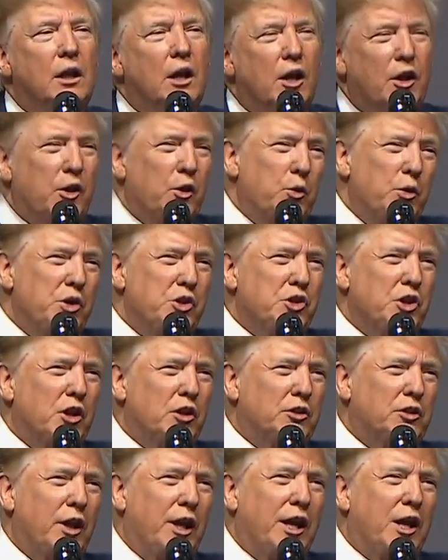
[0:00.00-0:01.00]
other
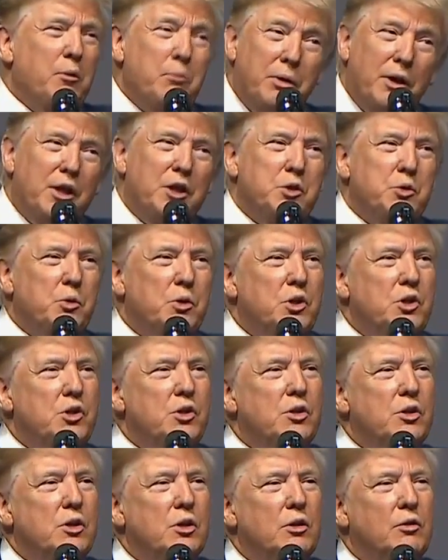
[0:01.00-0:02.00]
result taken place,
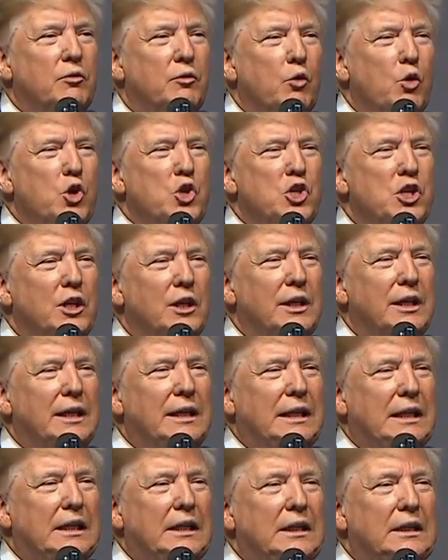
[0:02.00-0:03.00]
which fortunately
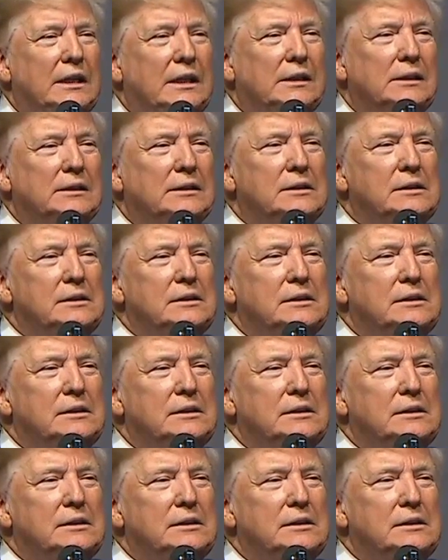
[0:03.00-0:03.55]
it didn't.